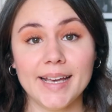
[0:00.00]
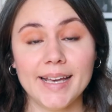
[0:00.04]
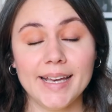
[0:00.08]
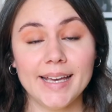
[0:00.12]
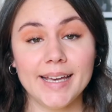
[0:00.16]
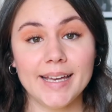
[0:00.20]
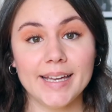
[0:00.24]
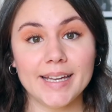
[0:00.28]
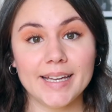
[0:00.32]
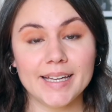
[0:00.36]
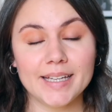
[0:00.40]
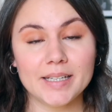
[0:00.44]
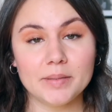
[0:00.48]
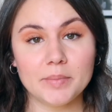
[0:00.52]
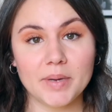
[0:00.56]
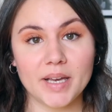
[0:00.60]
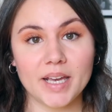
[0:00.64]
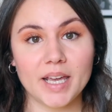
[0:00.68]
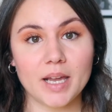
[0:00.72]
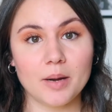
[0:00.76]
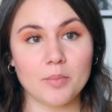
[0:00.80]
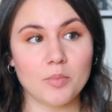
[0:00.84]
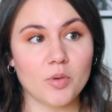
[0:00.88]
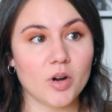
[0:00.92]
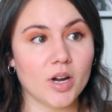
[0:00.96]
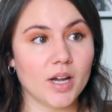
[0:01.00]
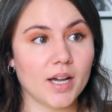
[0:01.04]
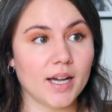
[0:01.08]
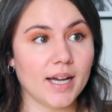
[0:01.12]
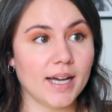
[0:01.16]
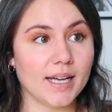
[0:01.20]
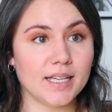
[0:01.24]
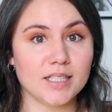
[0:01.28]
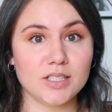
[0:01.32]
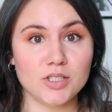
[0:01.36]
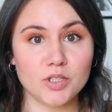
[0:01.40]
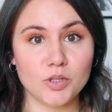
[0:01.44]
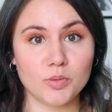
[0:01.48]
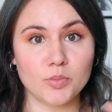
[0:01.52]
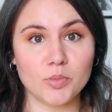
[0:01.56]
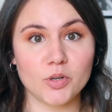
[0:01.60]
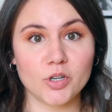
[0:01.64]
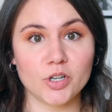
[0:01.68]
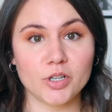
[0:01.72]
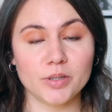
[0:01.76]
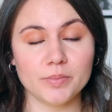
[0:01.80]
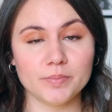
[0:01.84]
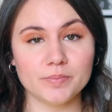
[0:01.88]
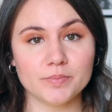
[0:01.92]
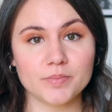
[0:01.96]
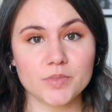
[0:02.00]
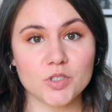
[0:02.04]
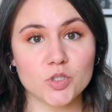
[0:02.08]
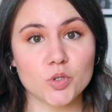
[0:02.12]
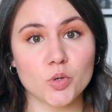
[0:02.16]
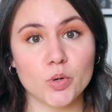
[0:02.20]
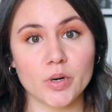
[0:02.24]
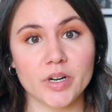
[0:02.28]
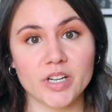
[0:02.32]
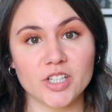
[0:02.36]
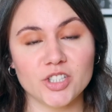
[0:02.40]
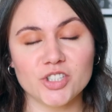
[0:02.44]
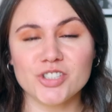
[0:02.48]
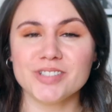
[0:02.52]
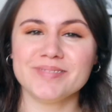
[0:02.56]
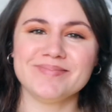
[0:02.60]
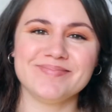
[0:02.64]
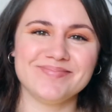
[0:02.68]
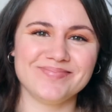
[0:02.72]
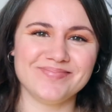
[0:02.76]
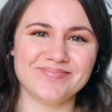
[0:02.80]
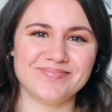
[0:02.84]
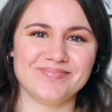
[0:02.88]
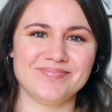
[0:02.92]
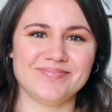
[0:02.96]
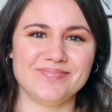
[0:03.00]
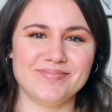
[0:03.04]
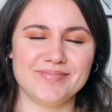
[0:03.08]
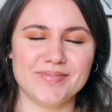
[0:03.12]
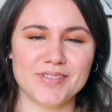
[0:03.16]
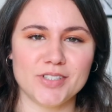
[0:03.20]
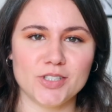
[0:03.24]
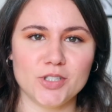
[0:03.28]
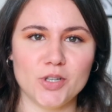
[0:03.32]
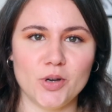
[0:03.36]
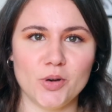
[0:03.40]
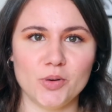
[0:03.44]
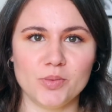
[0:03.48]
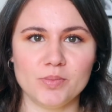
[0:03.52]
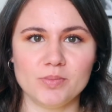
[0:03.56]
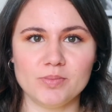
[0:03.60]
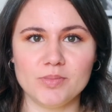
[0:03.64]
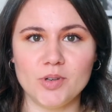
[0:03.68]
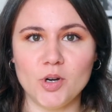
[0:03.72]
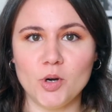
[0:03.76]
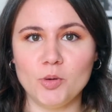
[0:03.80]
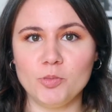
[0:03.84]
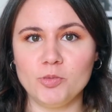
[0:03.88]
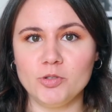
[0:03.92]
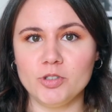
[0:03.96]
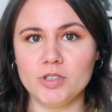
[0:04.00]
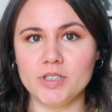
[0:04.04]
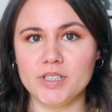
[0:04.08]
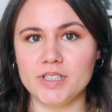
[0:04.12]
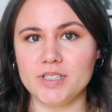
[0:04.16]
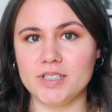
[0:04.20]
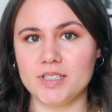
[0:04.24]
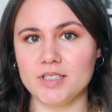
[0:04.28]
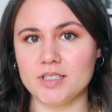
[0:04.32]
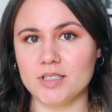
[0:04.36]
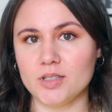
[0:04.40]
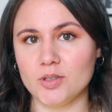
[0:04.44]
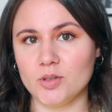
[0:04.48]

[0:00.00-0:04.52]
And my camera had no more storage. So hopefully this